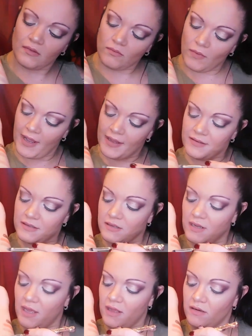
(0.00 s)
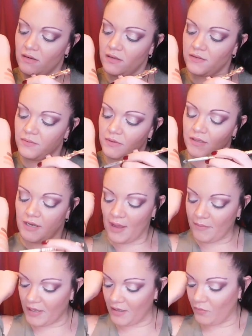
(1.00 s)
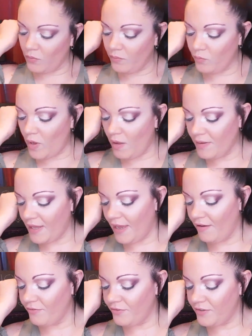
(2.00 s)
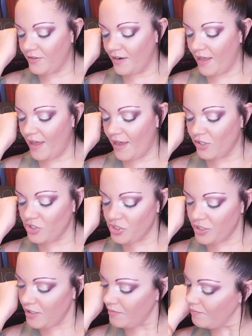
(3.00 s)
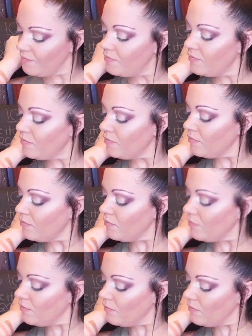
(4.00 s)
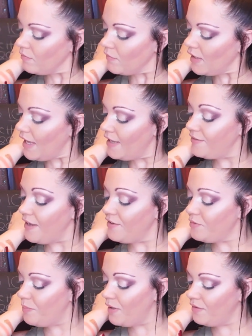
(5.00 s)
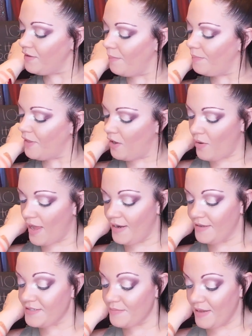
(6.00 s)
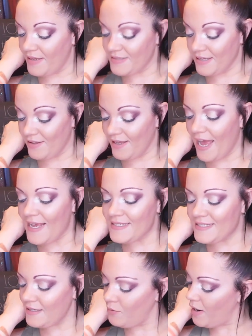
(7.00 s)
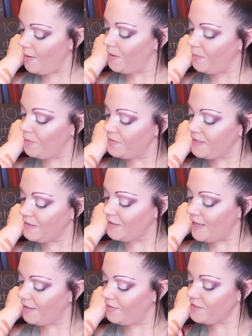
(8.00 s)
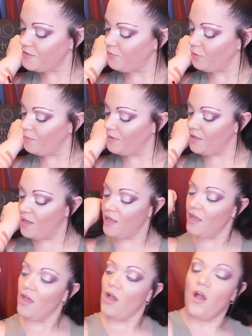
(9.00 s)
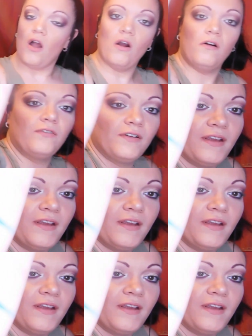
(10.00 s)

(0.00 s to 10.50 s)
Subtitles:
Why is it not? It's really not being well behaved today, actually. It does build up, though, and it's amazing. Like, I see why people didn't like this formula over...